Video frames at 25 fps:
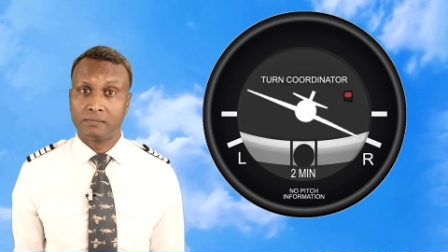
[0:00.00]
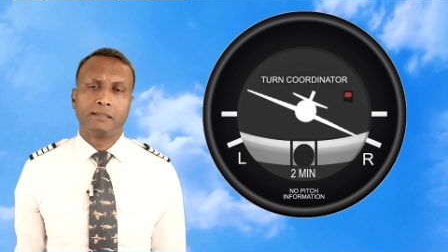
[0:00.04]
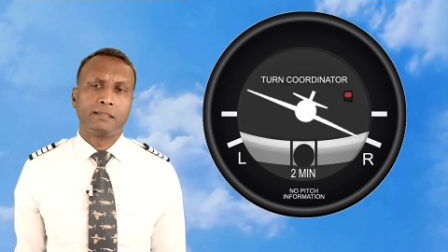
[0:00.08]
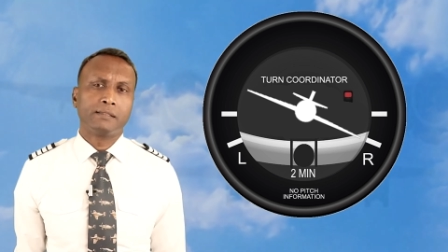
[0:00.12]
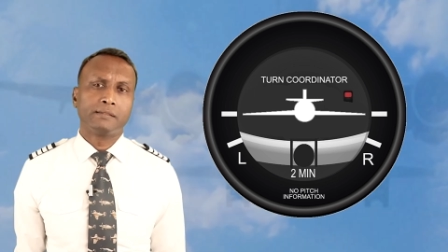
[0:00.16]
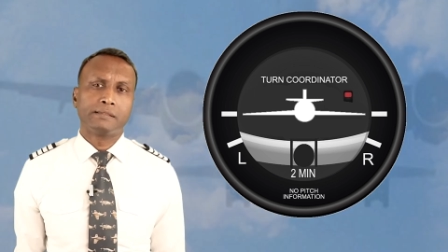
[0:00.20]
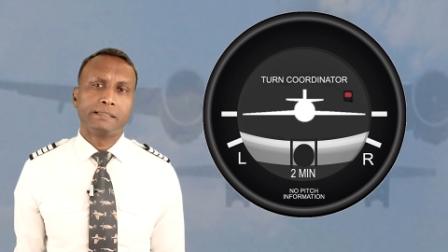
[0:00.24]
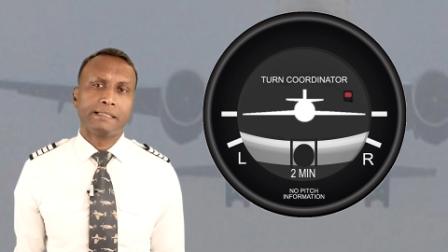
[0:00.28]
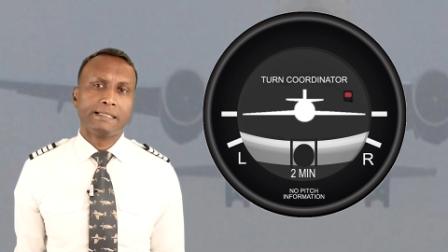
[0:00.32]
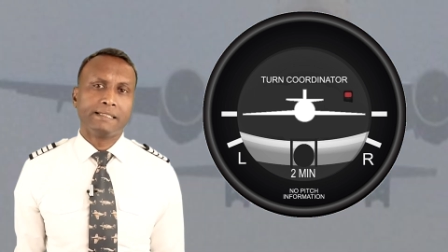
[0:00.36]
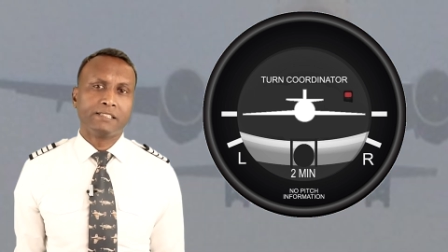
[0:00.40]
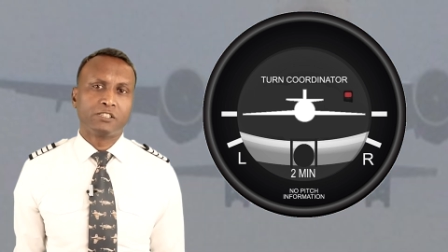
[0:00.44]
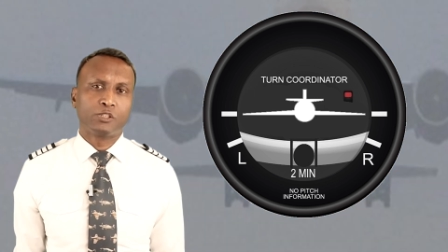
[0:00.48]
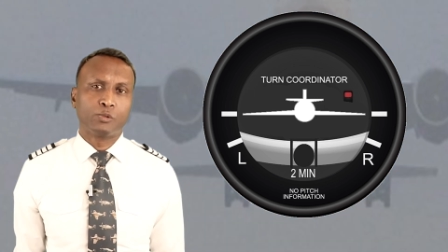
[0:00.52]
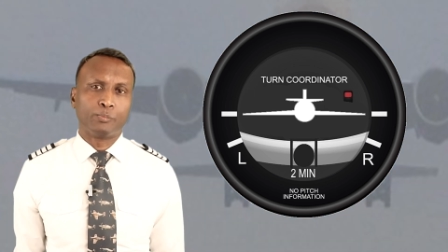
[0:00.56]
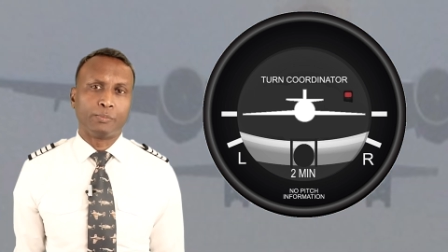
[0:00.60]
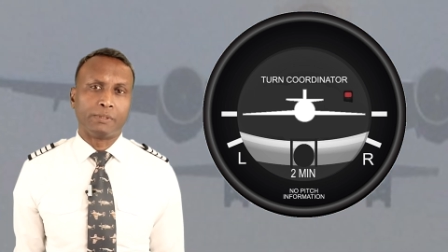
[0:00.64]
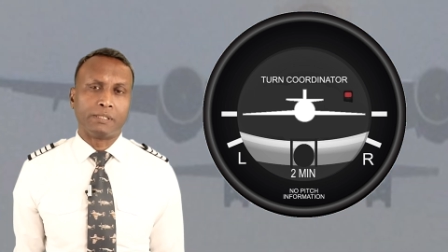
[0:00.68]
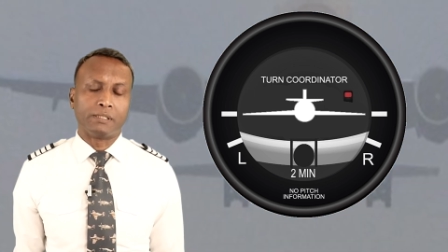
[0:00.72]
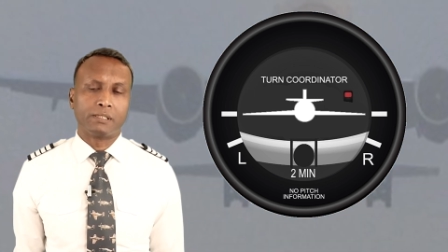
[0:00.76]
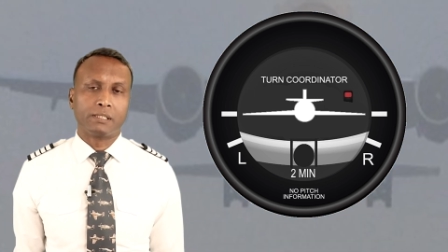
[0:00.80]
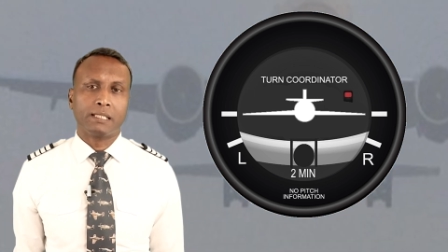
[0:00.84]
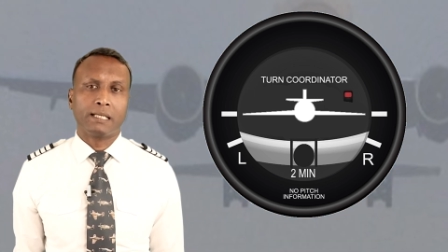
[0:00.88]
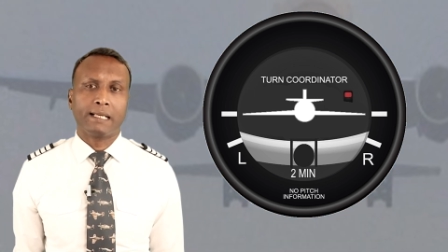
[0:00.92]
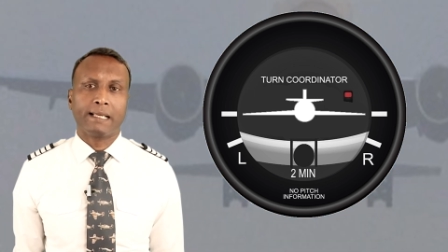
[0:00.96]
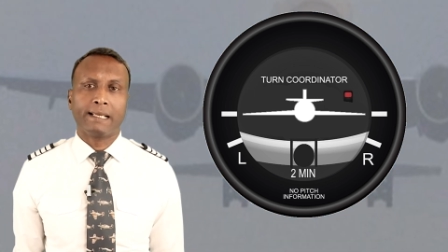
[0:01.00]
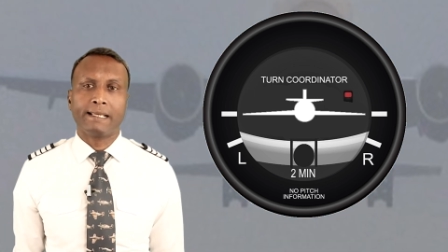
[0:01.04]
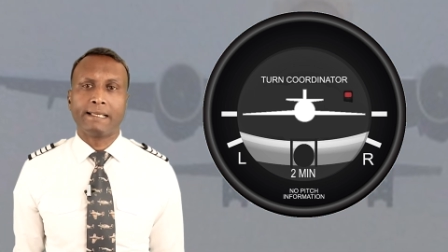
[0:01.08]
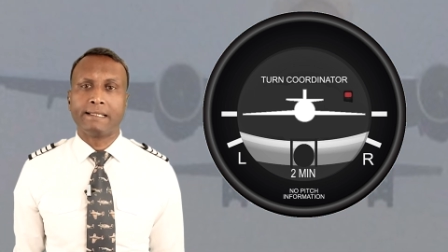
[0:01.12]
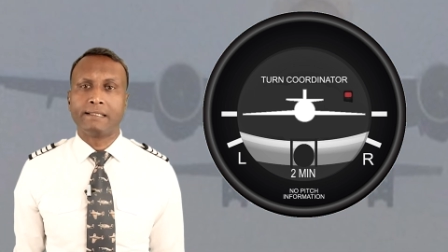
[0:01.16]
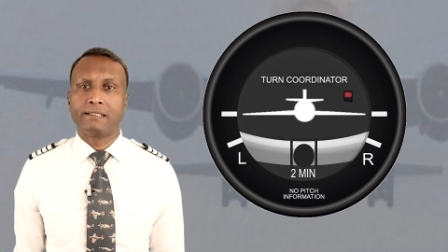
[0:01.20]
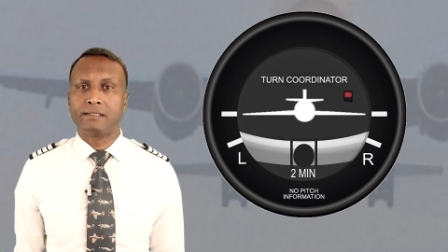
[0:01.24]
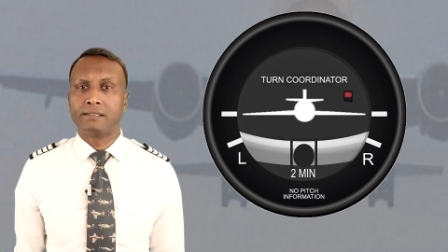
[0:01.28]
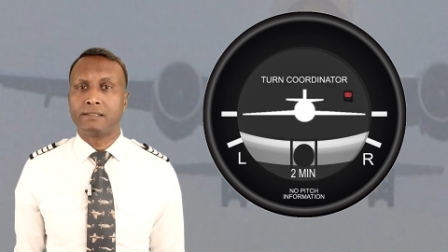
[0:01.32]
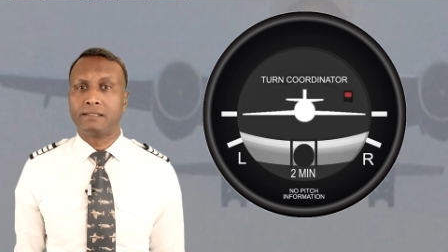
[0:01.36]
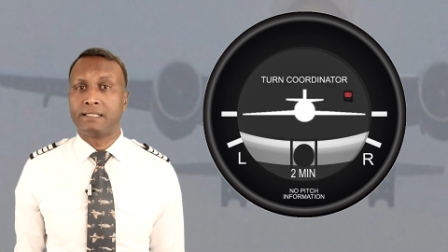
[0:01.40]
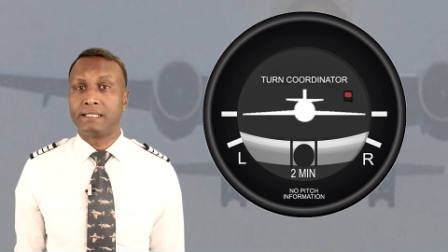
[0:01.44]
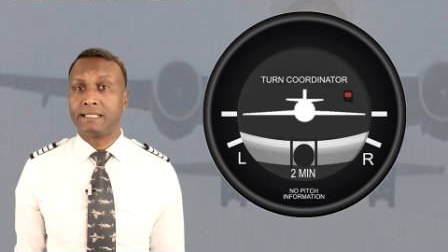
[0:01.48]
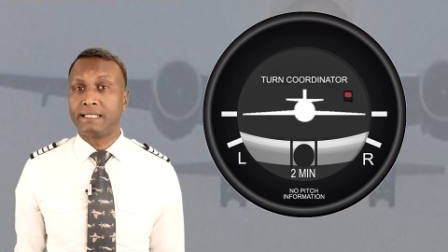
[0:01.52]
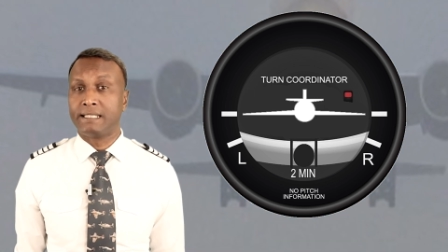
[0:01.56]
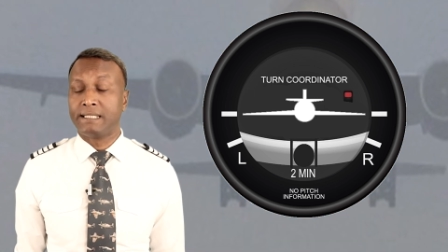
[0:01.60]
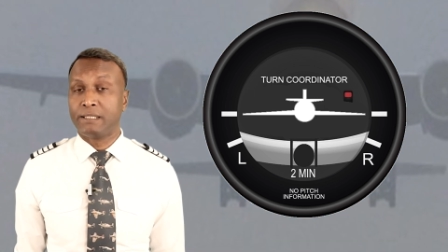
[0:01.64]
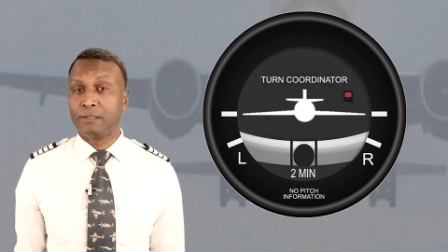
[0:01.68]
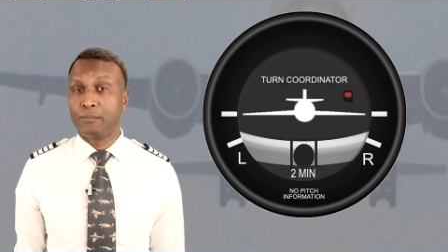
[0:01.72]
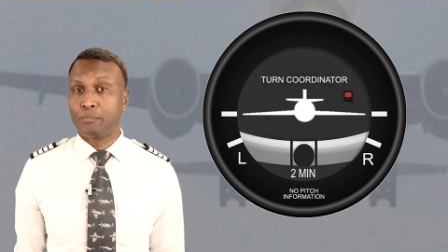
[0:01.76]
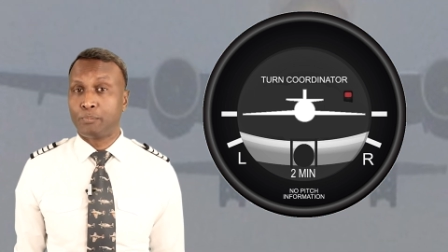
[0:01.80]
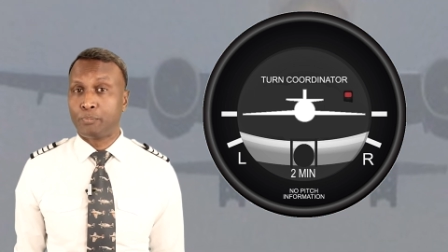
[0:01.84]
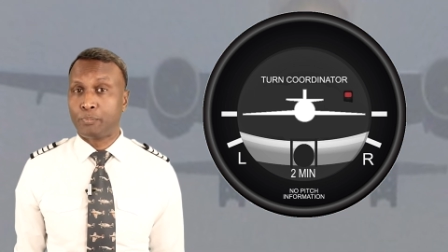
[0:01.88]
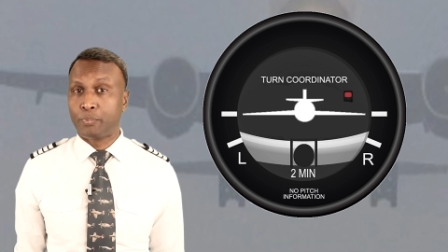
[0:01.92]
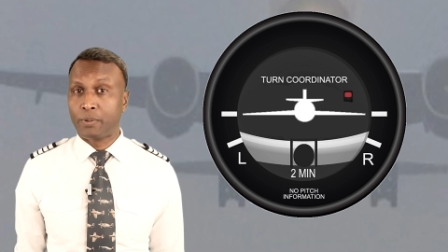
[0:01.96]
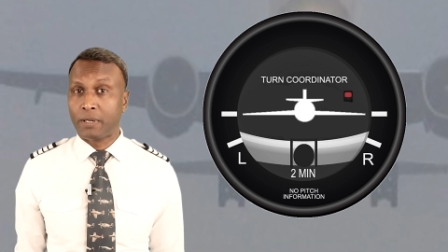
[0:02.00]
This instrument is the